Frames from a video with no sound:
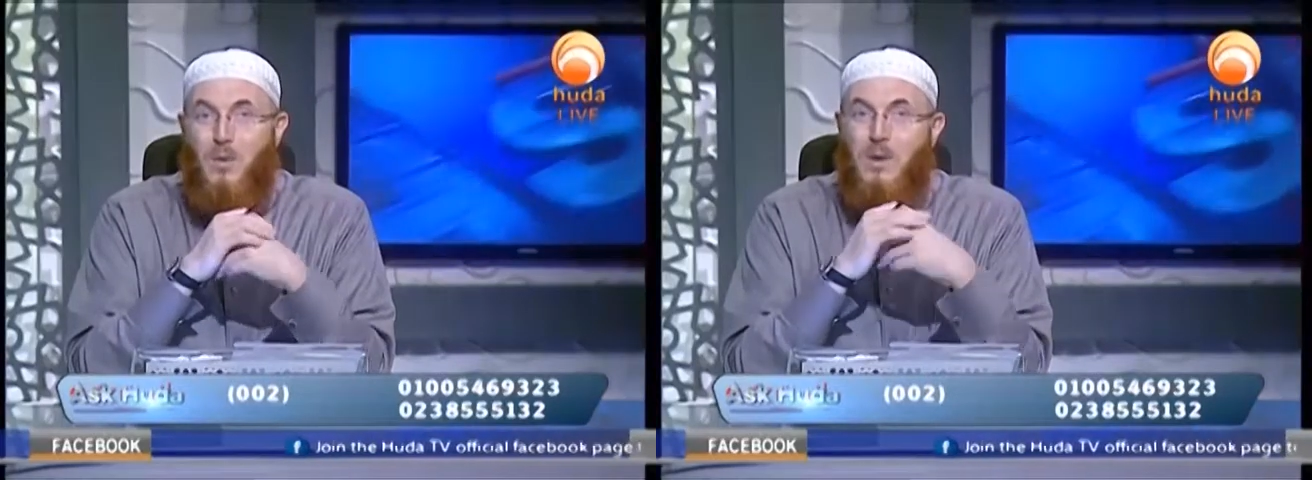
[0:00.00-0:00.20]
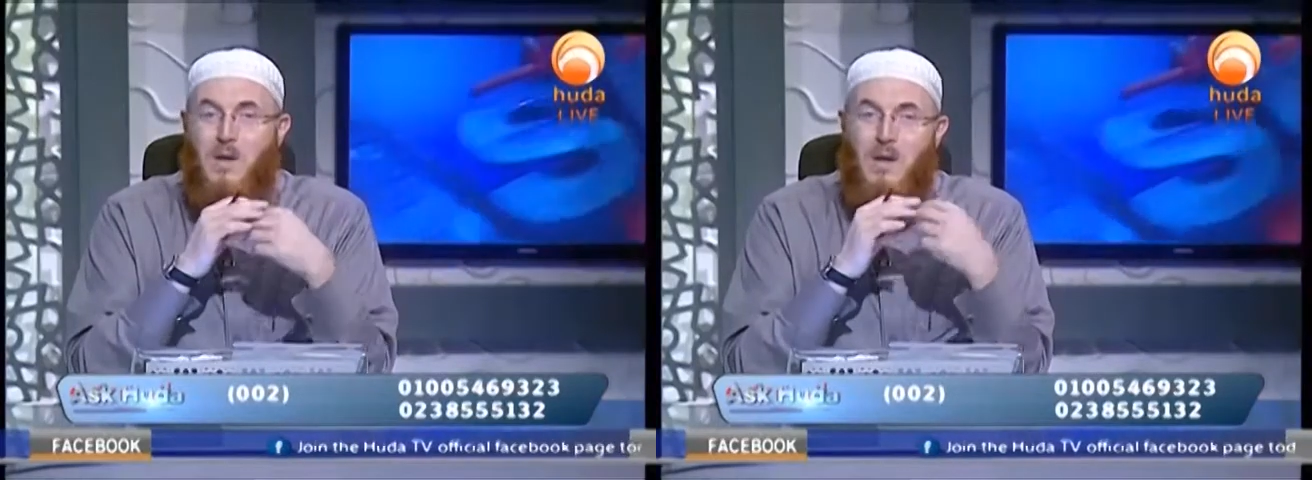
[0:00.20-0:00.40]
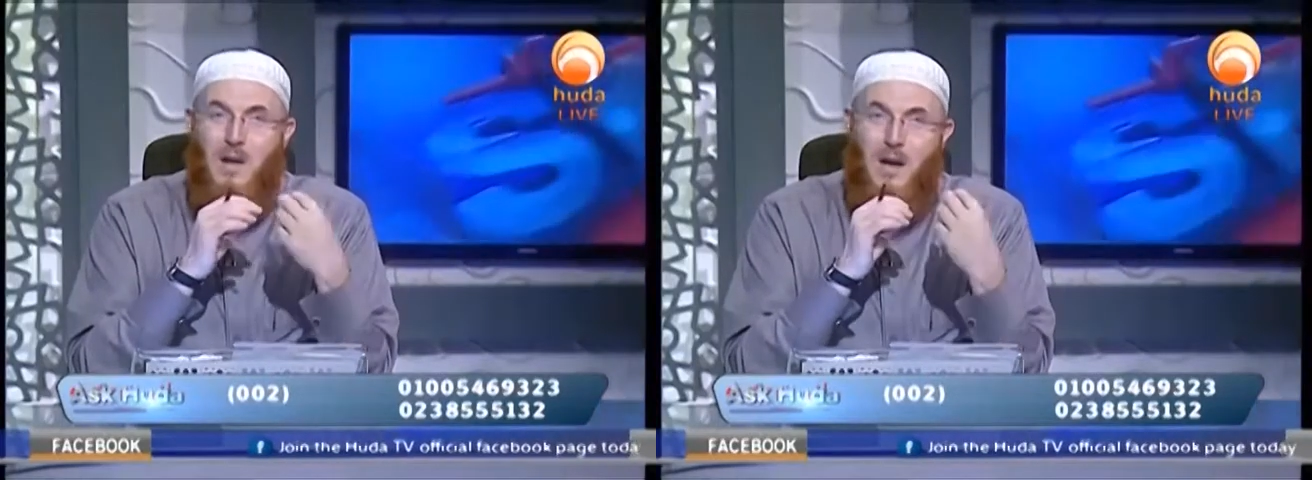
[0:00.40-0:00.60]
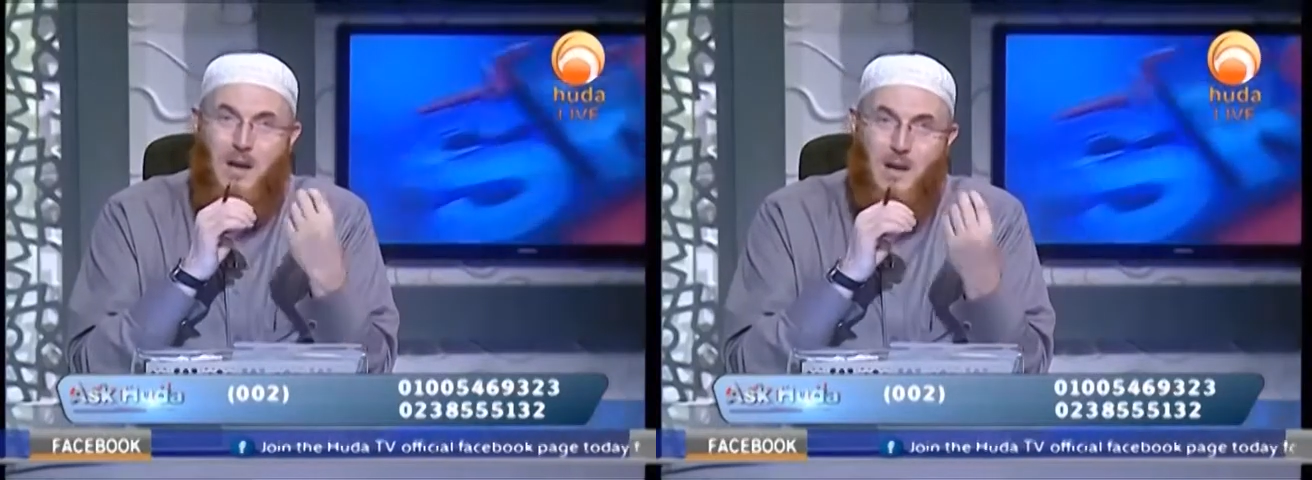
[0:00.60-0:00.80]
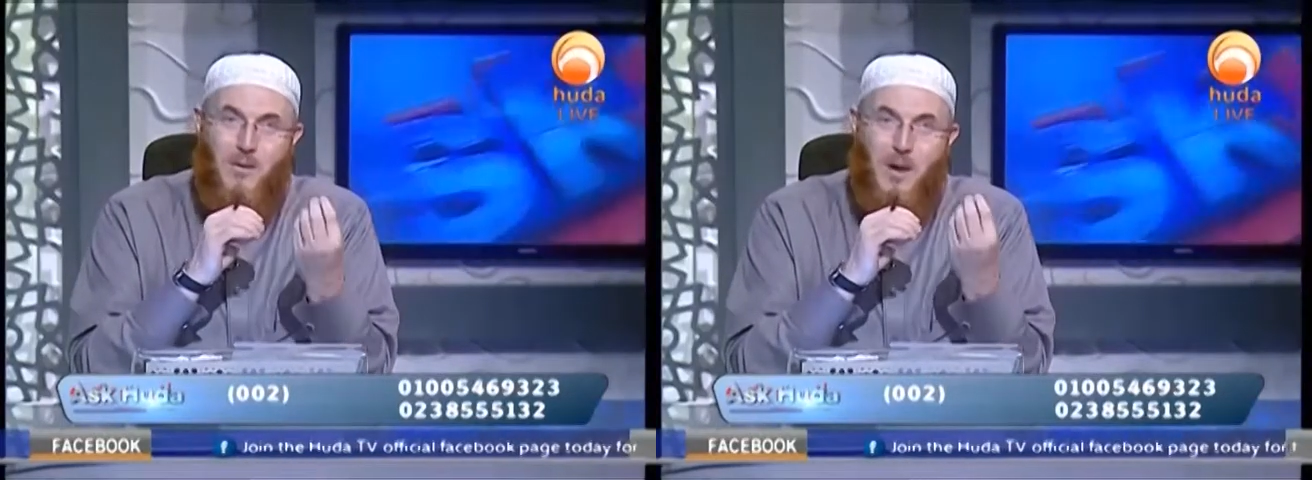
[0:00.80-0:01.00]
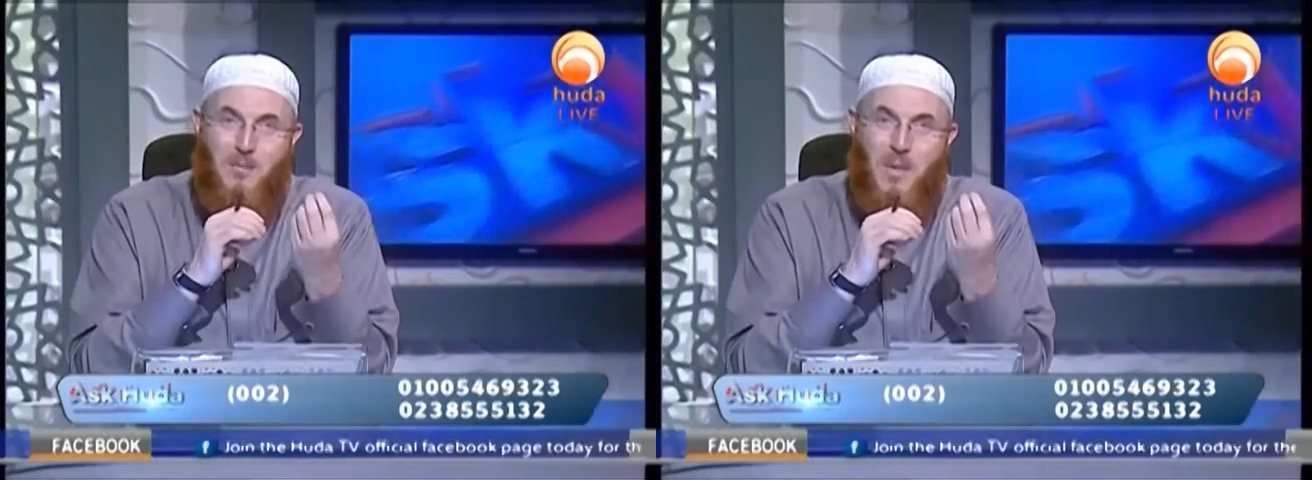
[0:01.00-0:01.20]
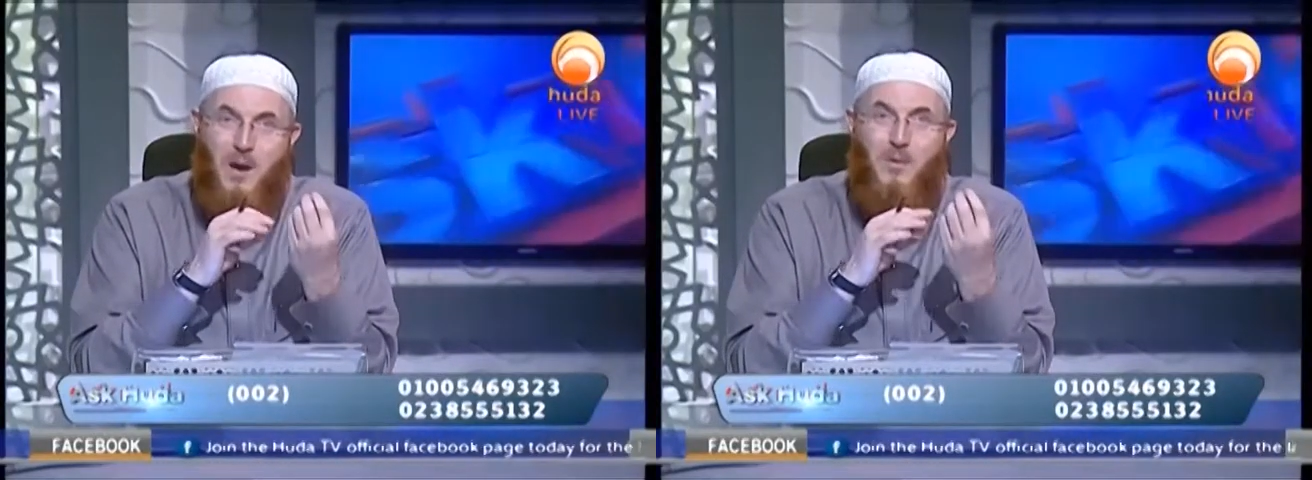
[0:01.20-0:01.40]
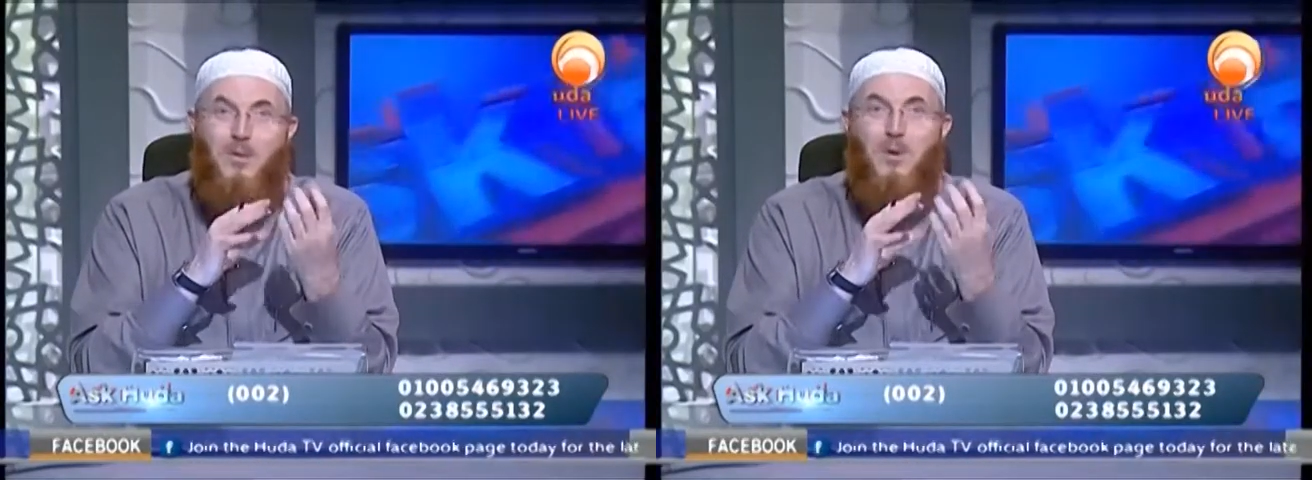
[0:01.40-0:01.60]
whether a little
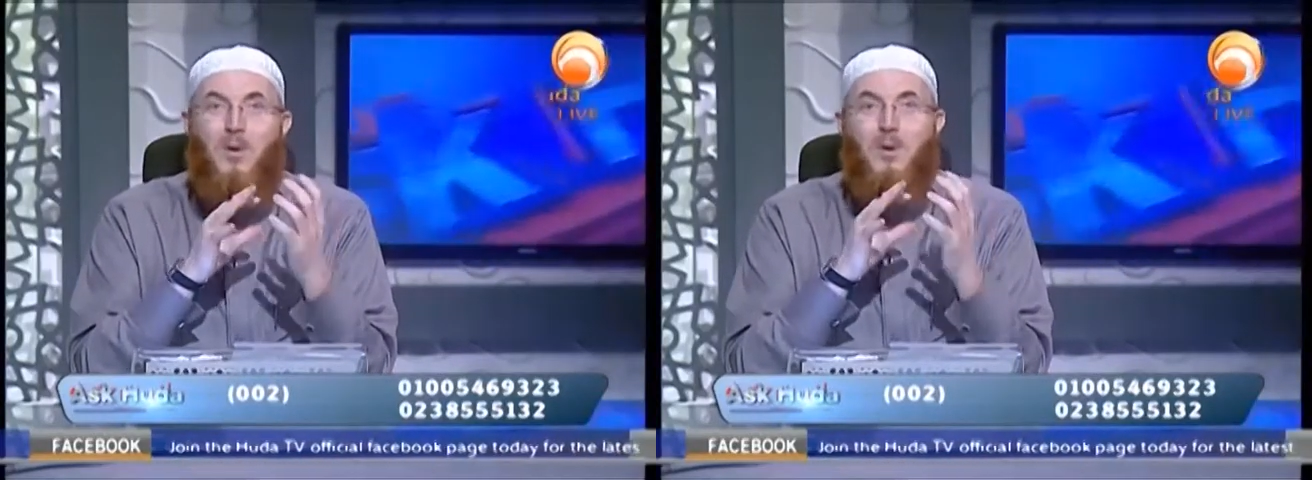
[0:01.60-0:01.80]
amount